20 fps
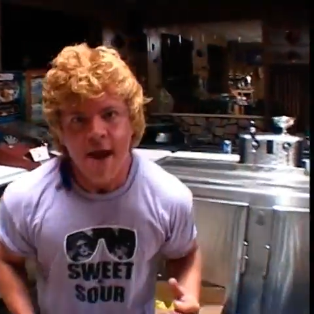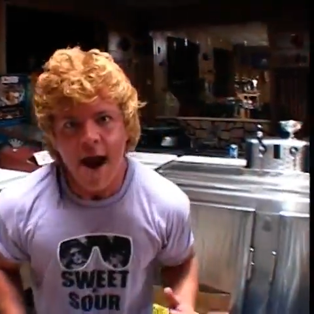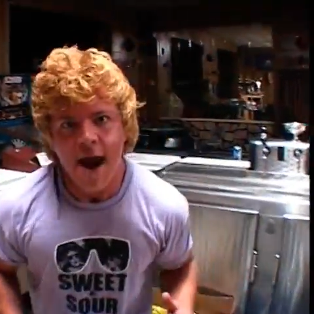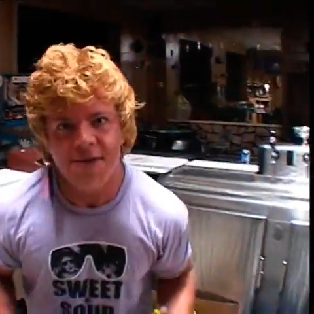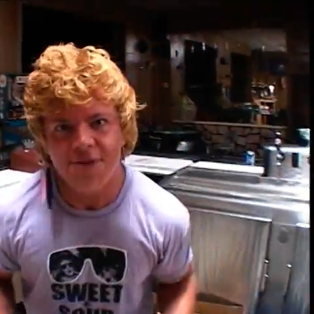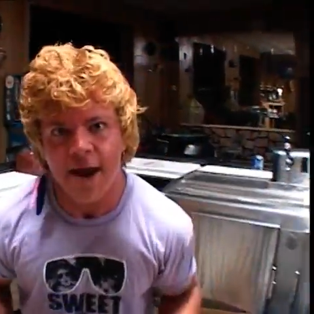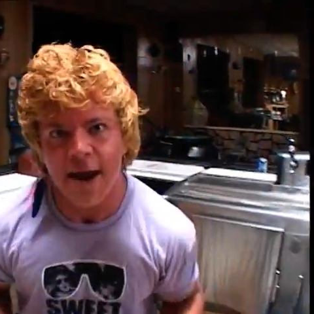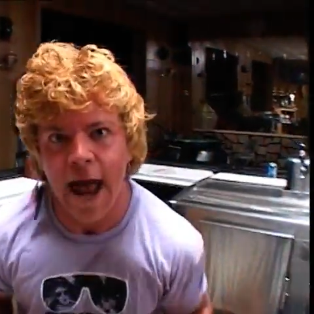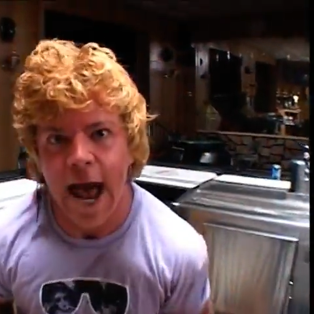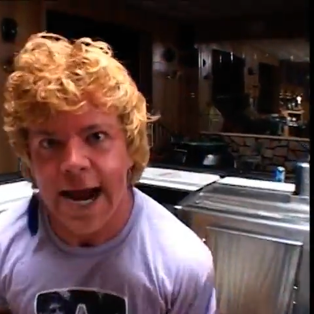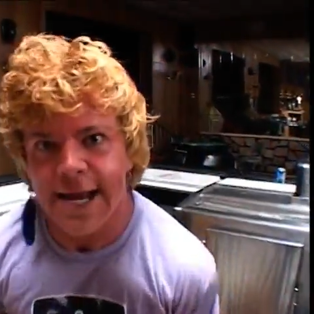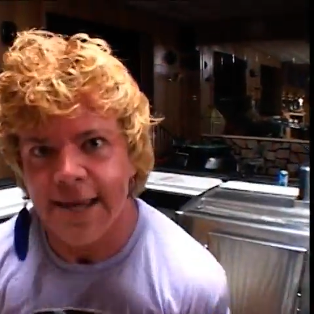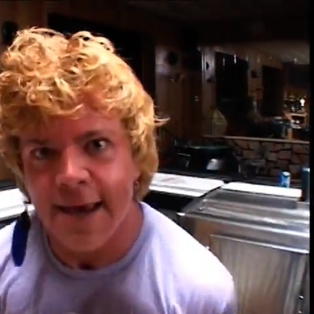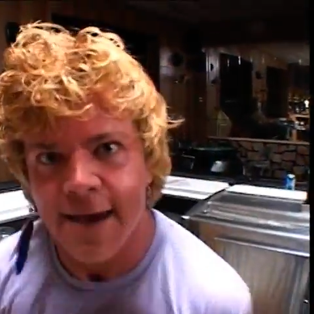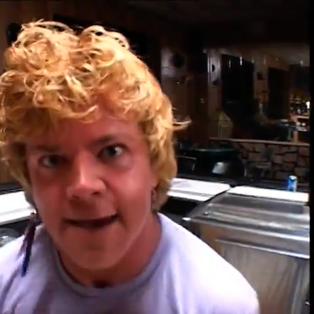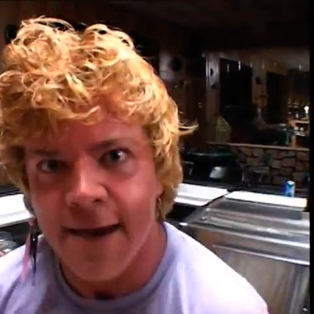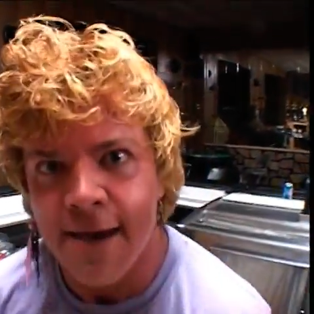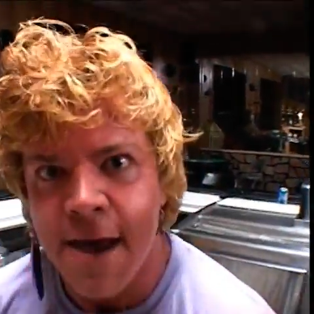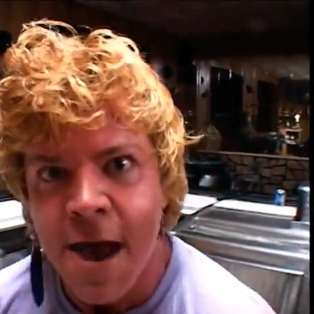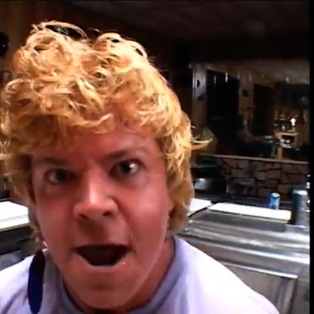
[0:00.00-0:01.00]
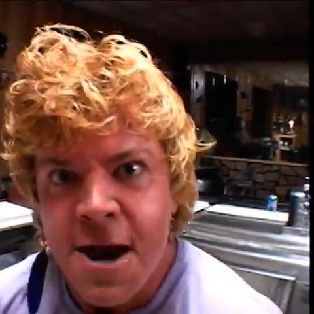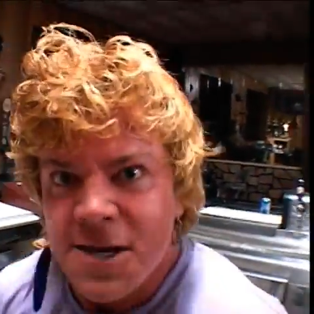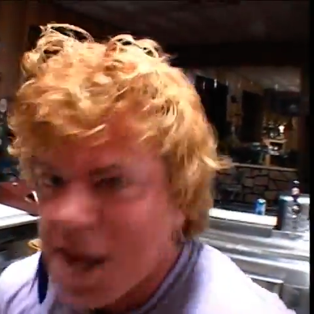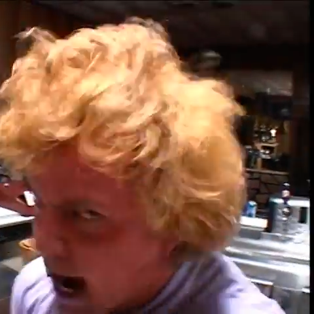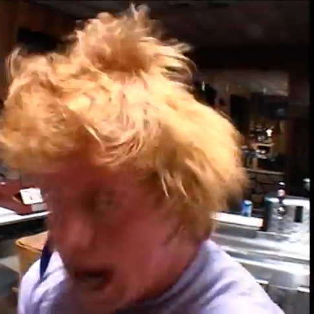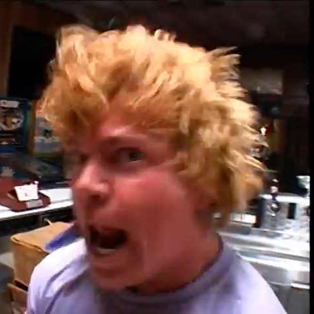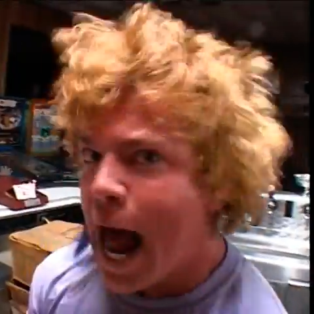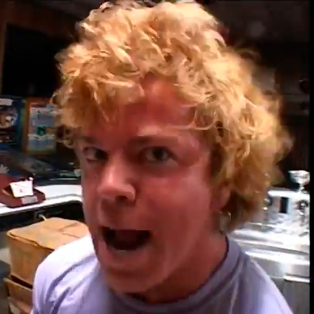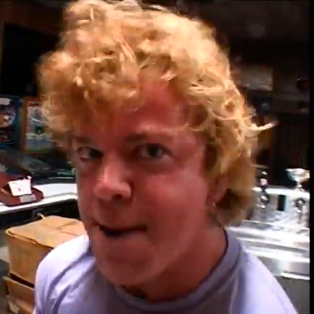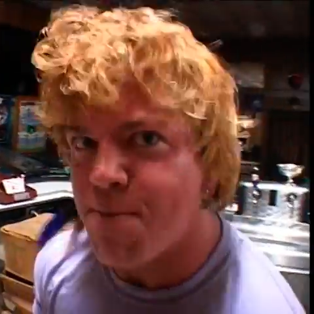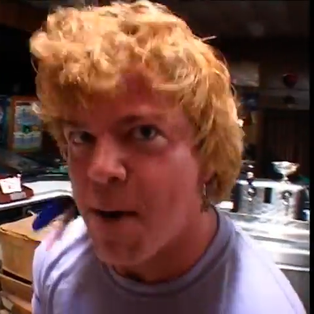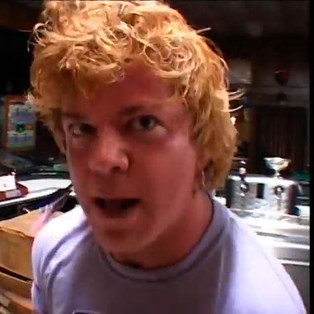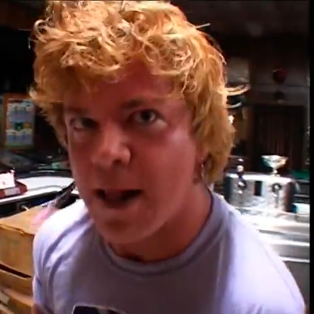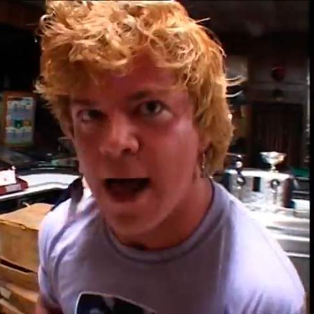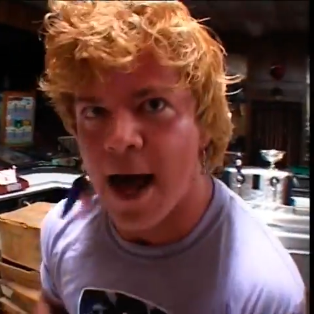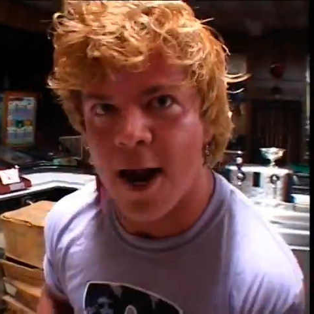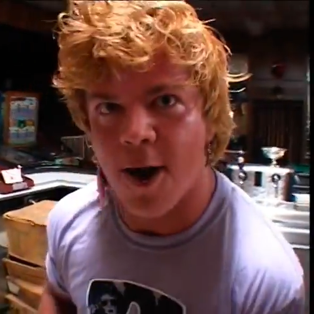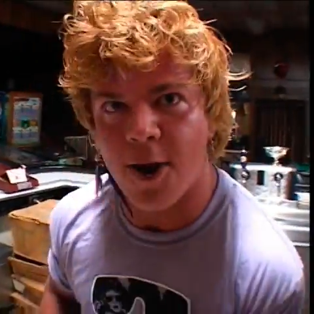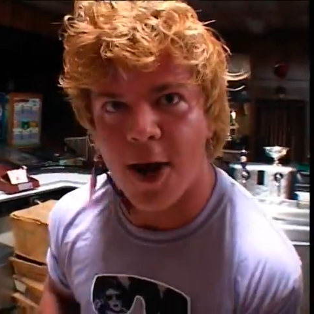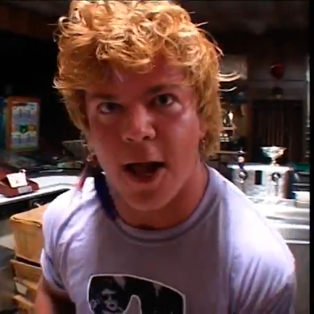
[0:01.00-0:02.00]
And tonight, tonight,
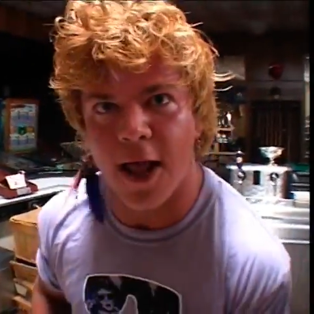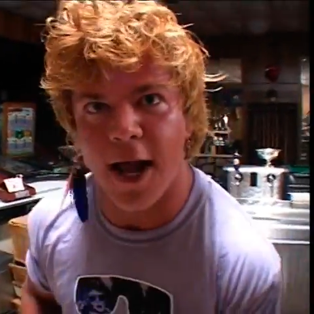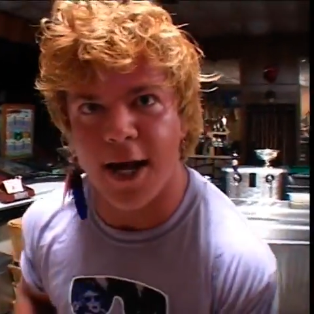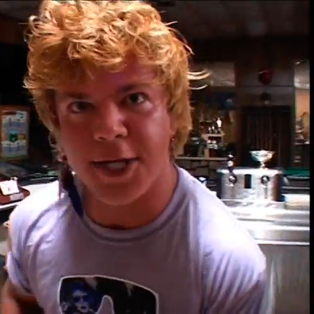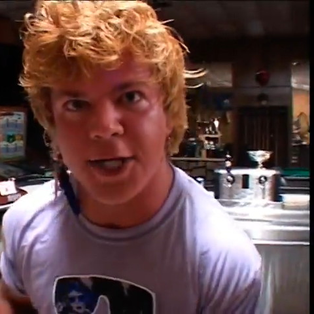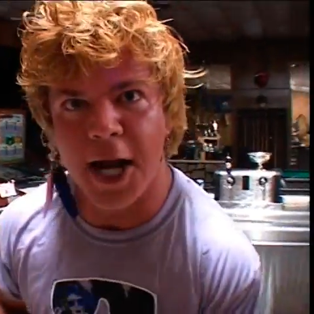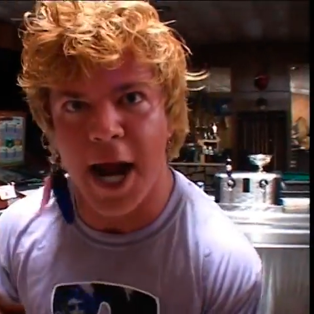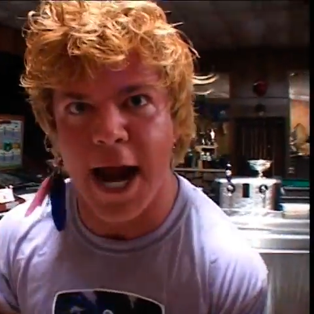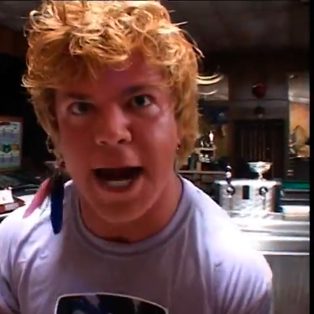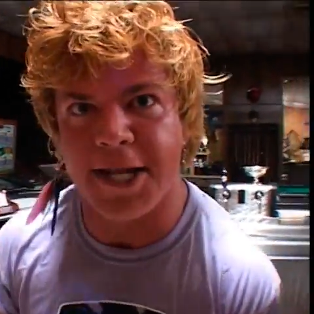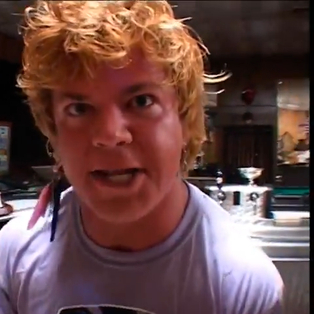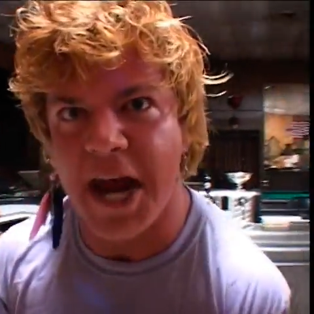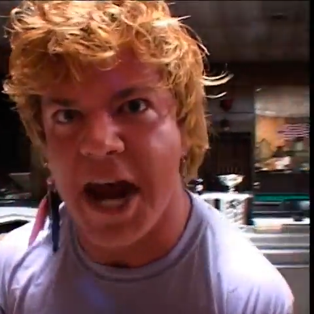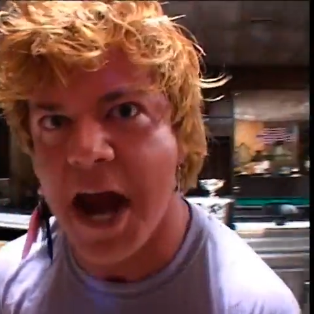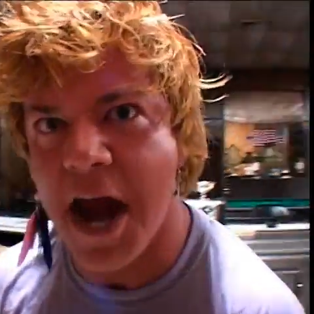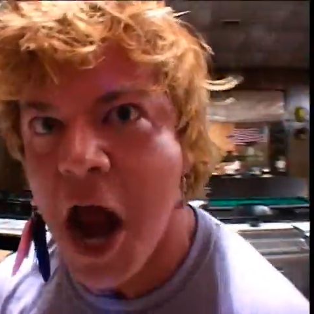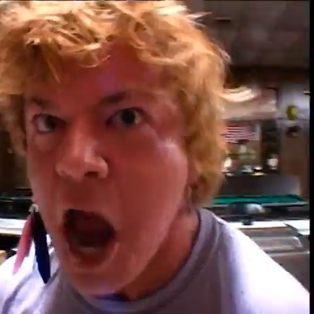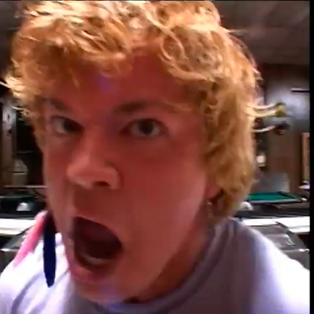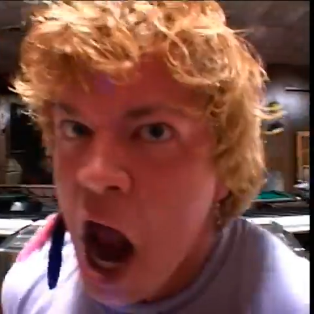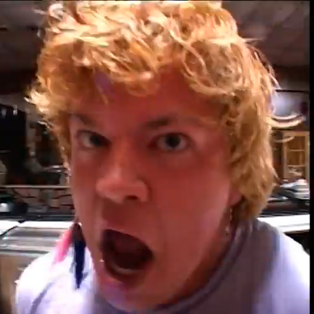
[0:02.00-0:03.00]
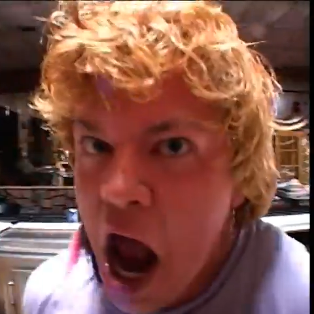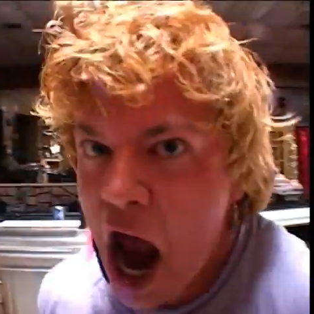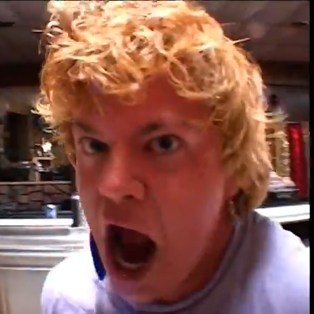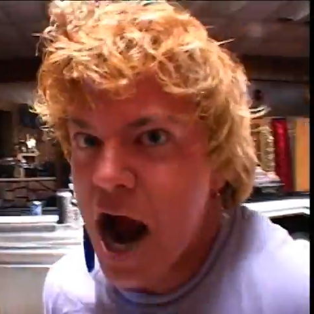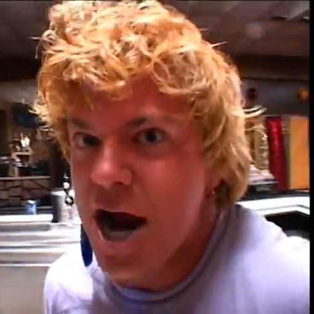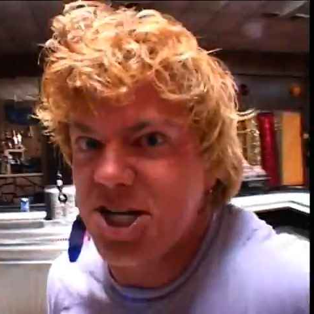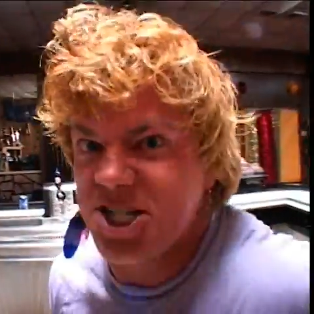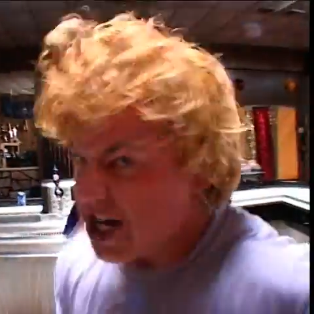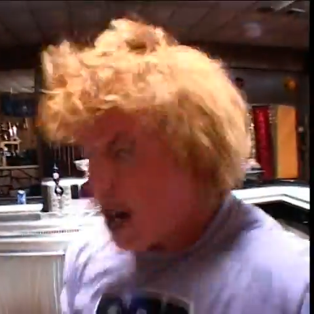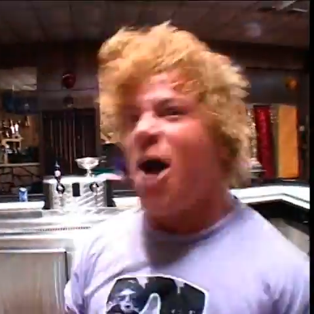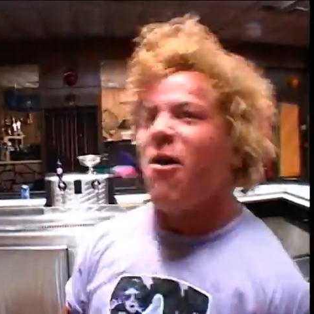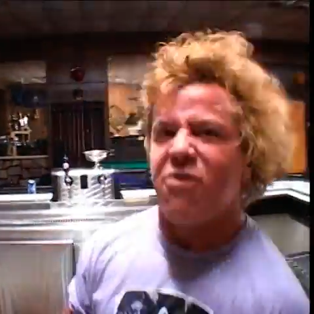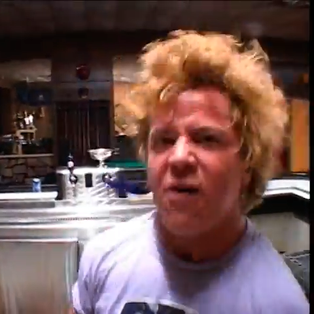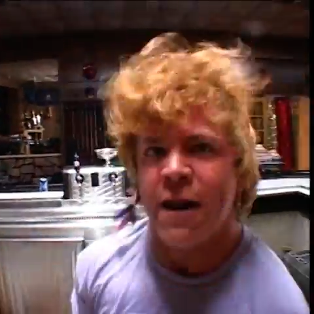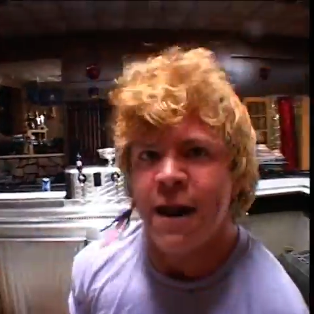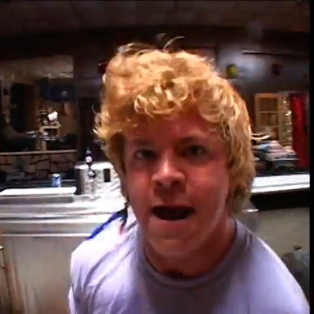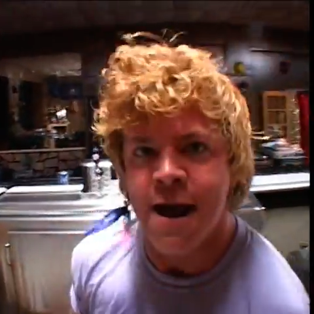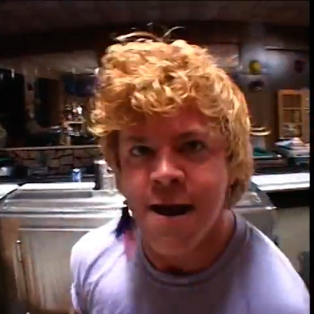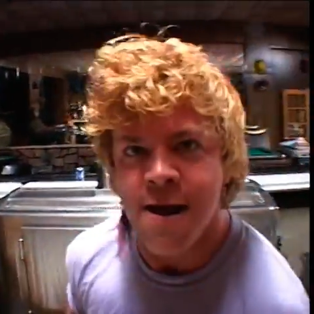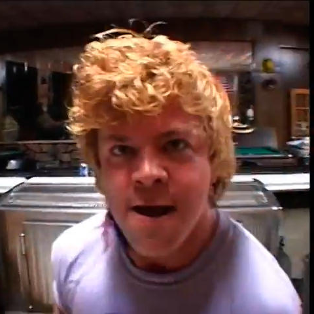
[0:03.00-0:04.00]
Milano Collection AT, there's nothing,